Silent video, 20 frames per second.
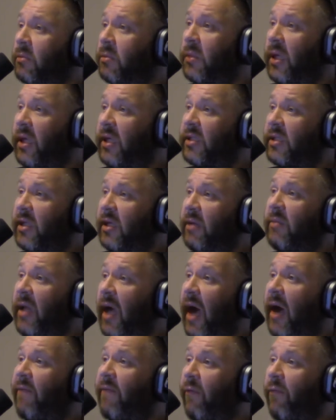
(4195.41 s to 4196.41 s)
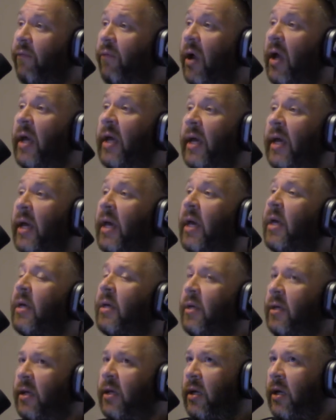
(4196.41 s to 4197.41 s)
He seemed to have a
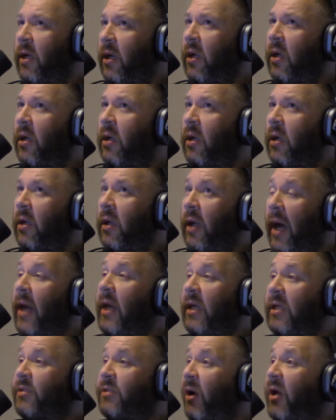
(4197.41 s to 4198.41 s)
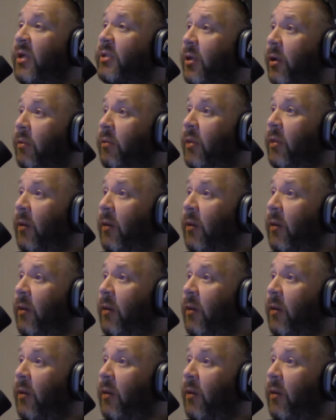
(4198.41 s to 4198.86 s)
and he's Muslim.